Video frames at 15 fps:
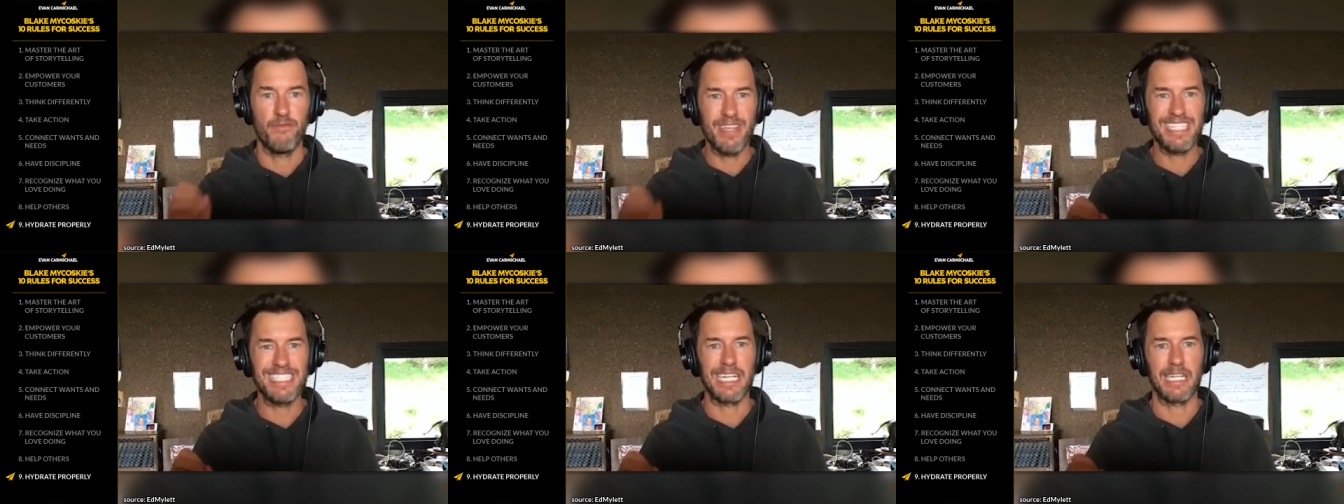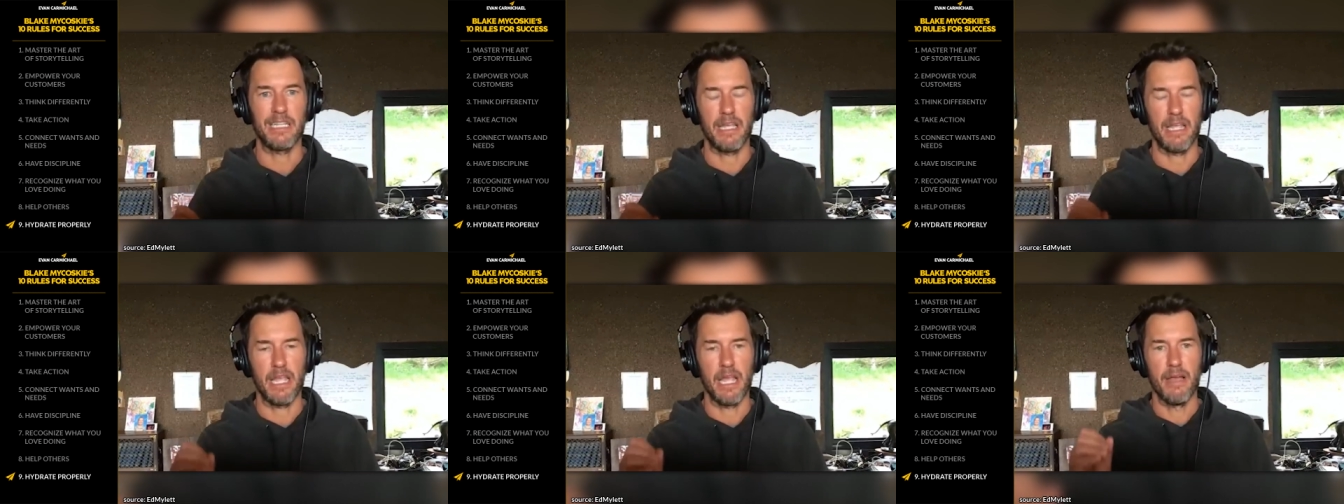
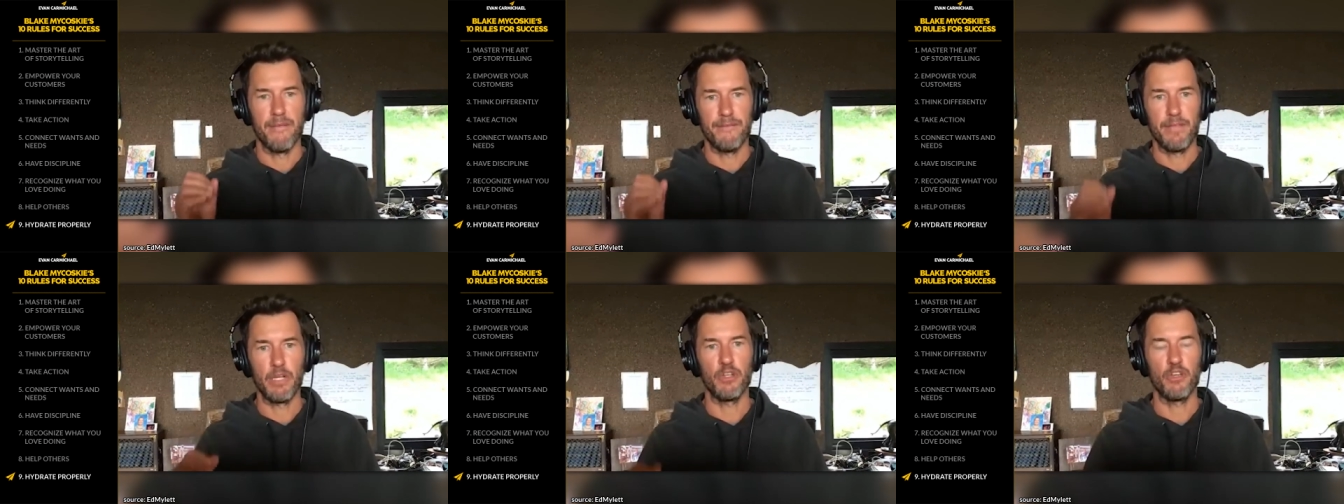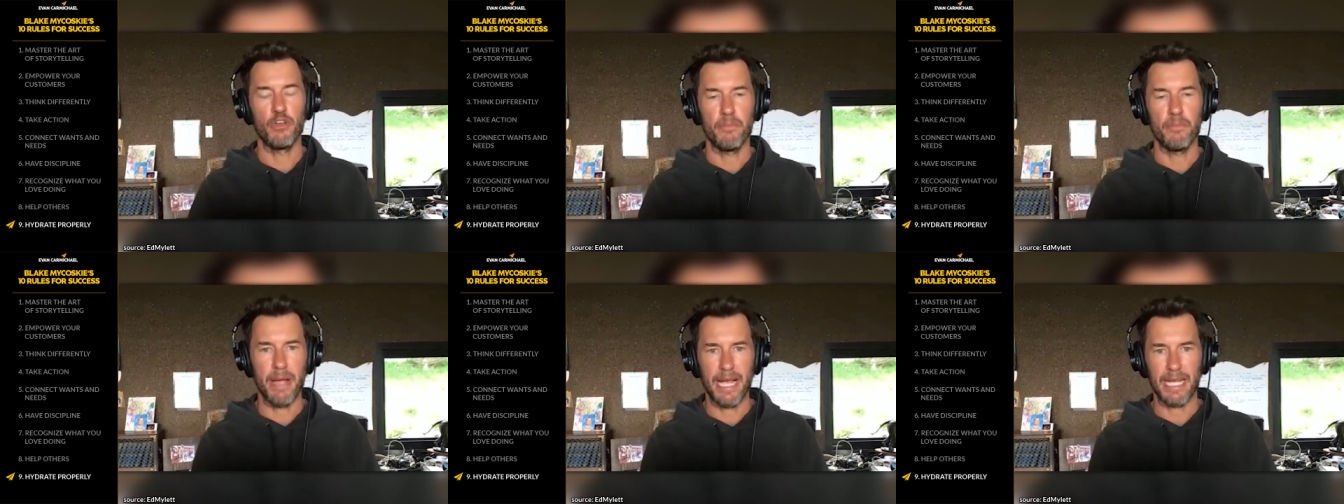physically feel
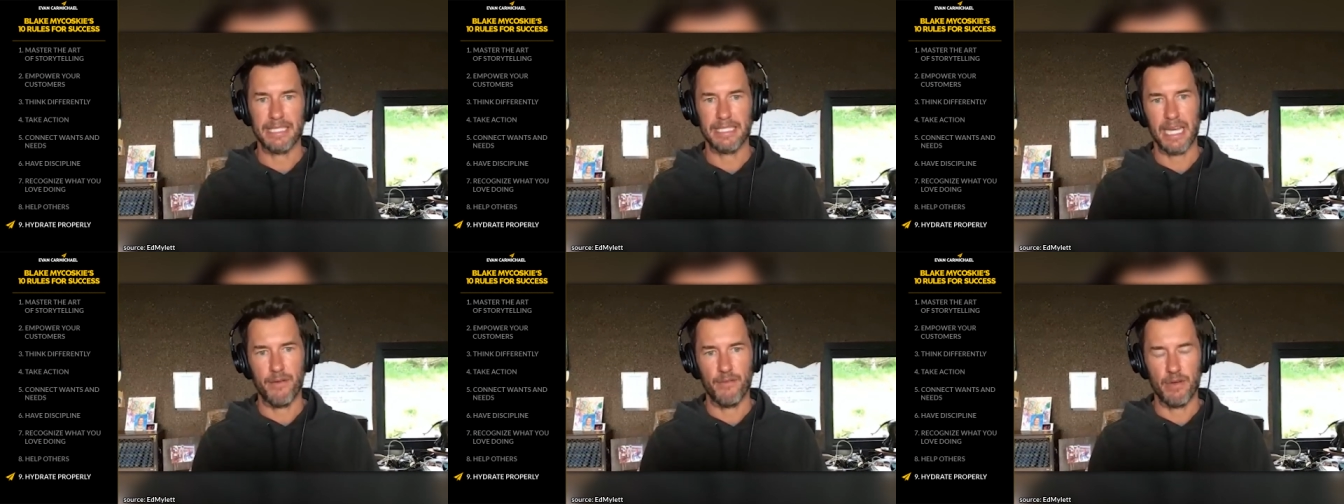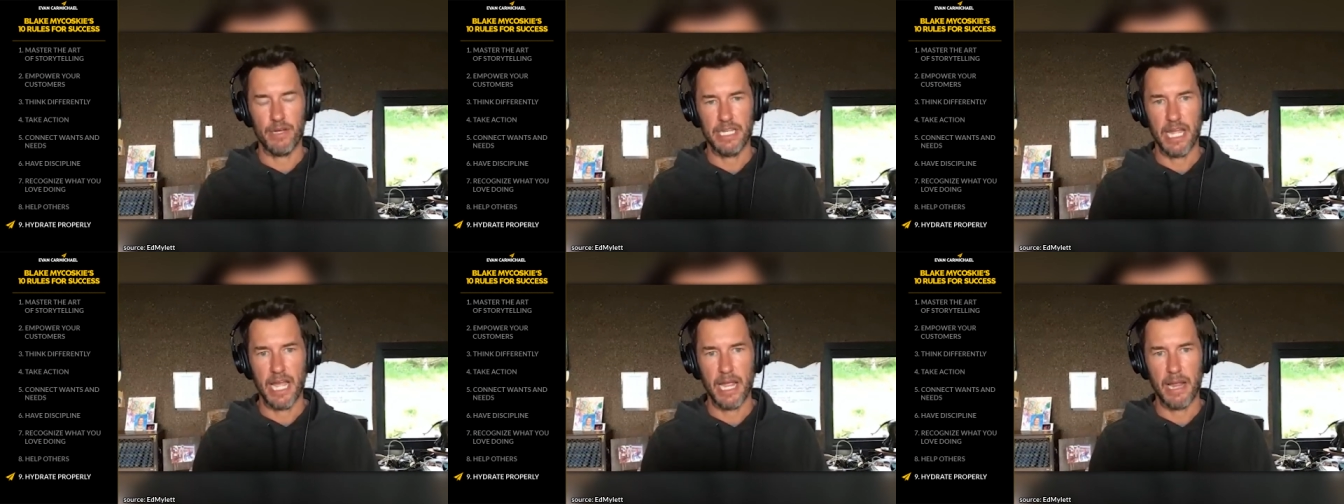your best every
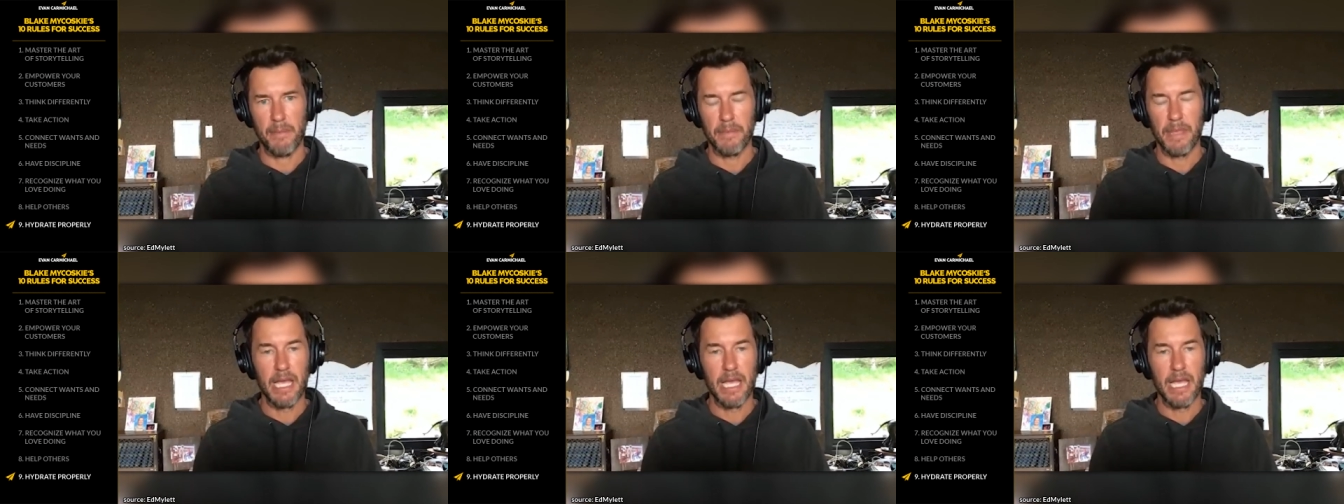day.